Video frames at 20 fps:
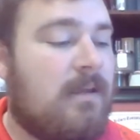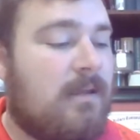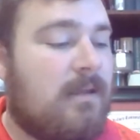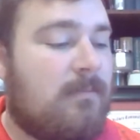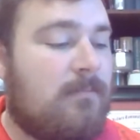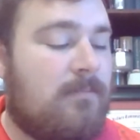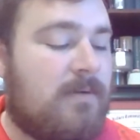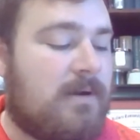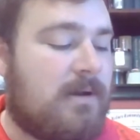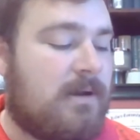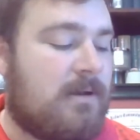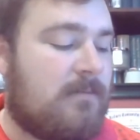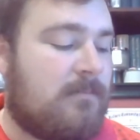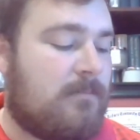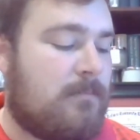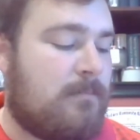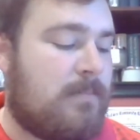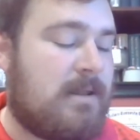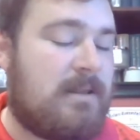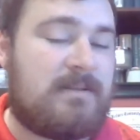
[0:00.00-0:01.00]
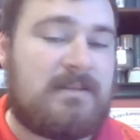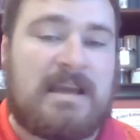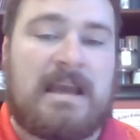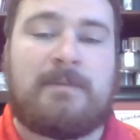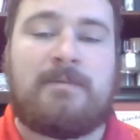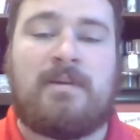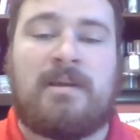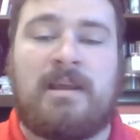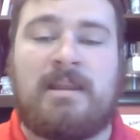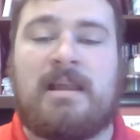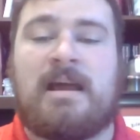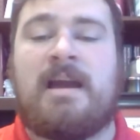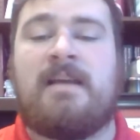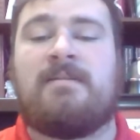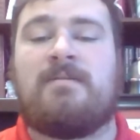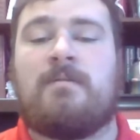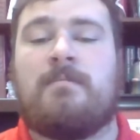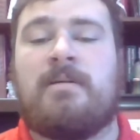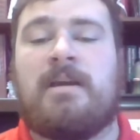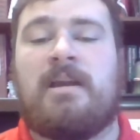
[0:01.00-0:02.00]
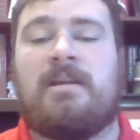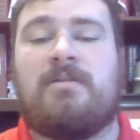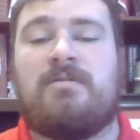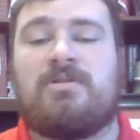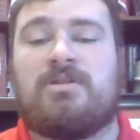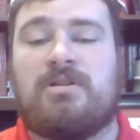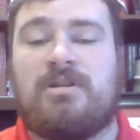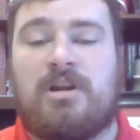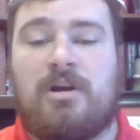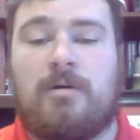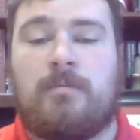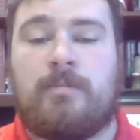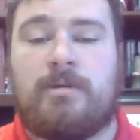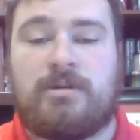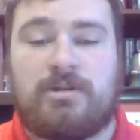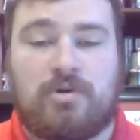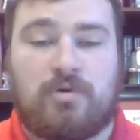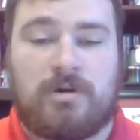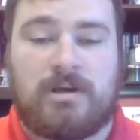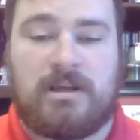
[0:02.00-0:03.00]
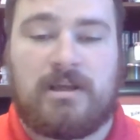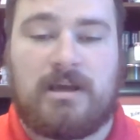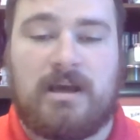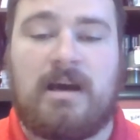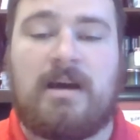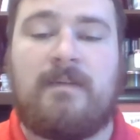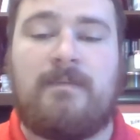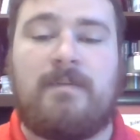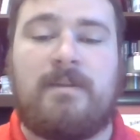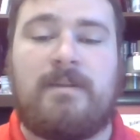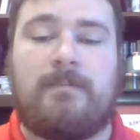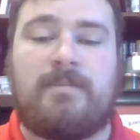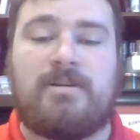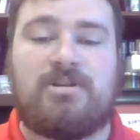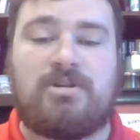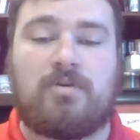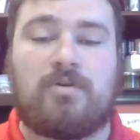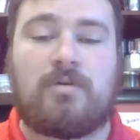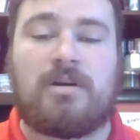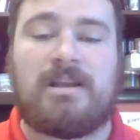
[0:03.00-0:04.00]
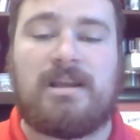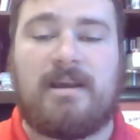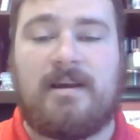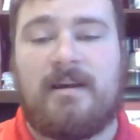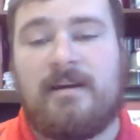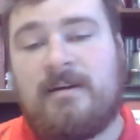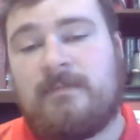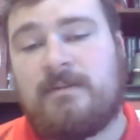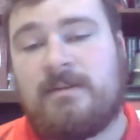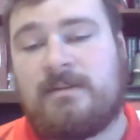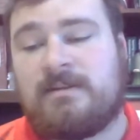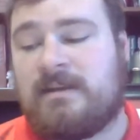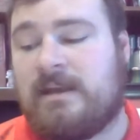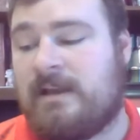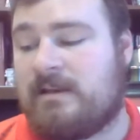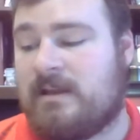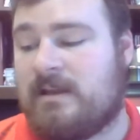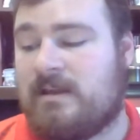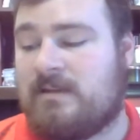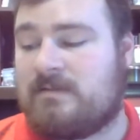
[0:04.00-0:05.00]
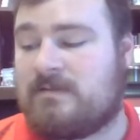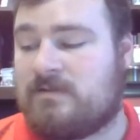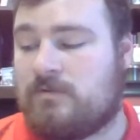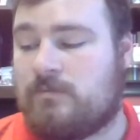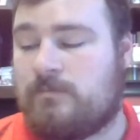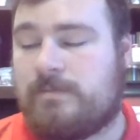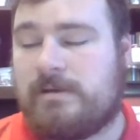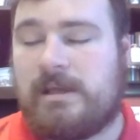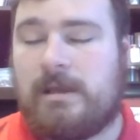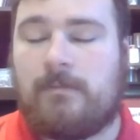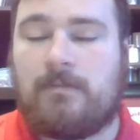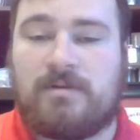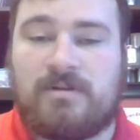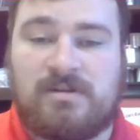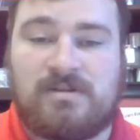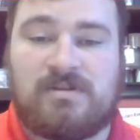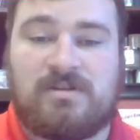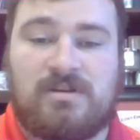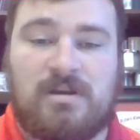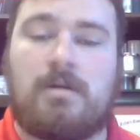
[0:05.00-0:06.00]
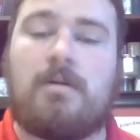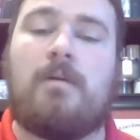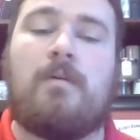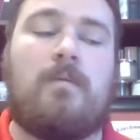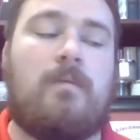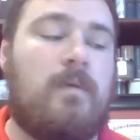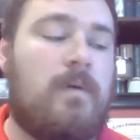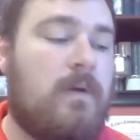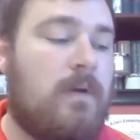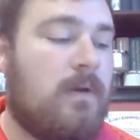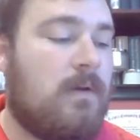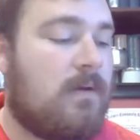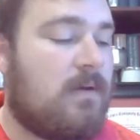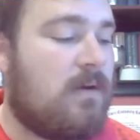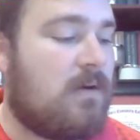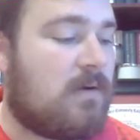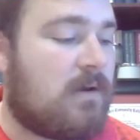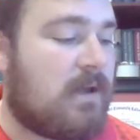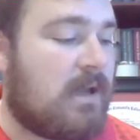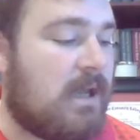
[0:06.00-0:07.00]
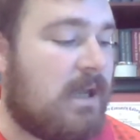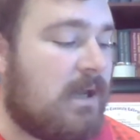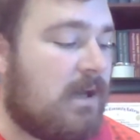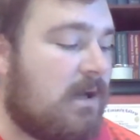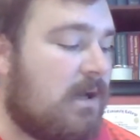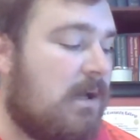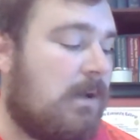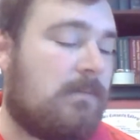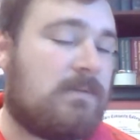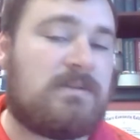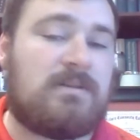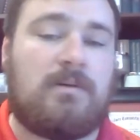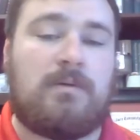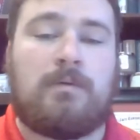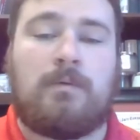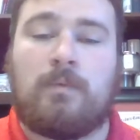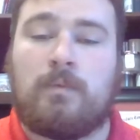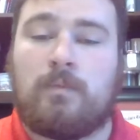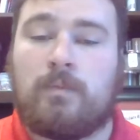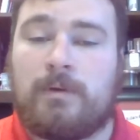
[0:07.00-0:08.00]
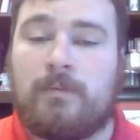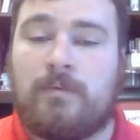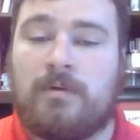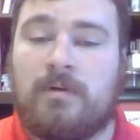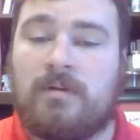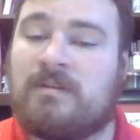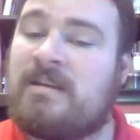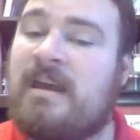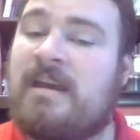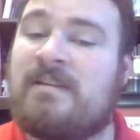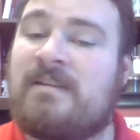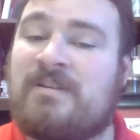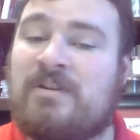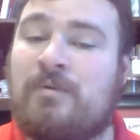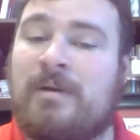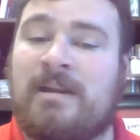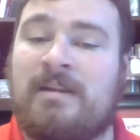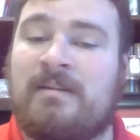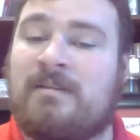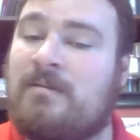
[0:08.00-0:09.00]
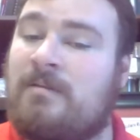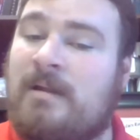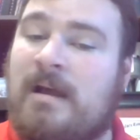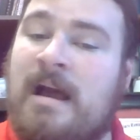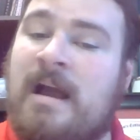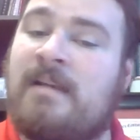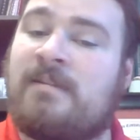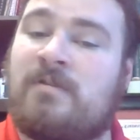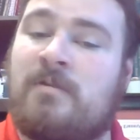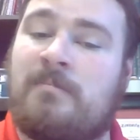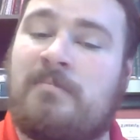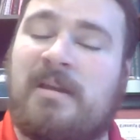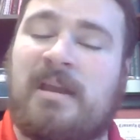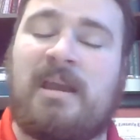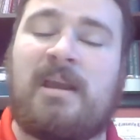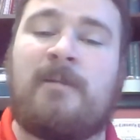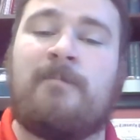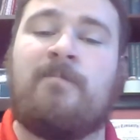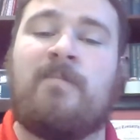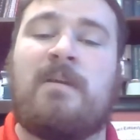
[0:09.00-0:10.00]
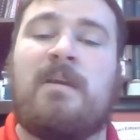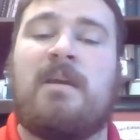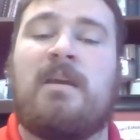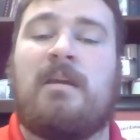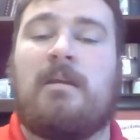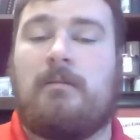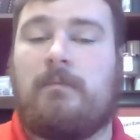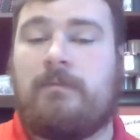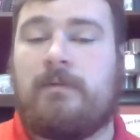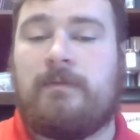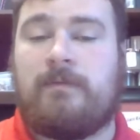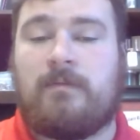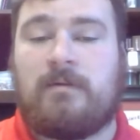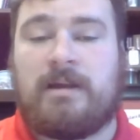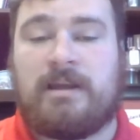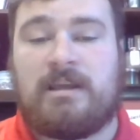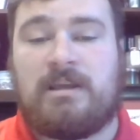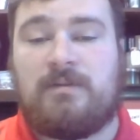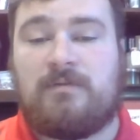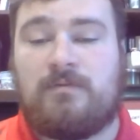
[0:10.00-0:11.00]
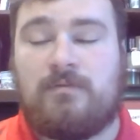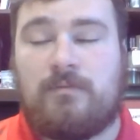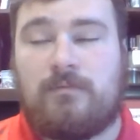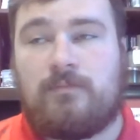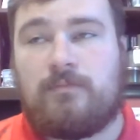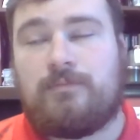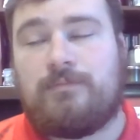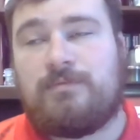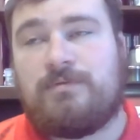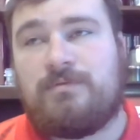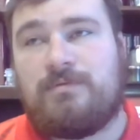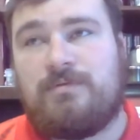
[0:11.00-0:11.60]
but by the time you get in the high school band, you should know the majority of the techniques to be able to just go. Okay, so we will test you into the high school band, and if we feel like you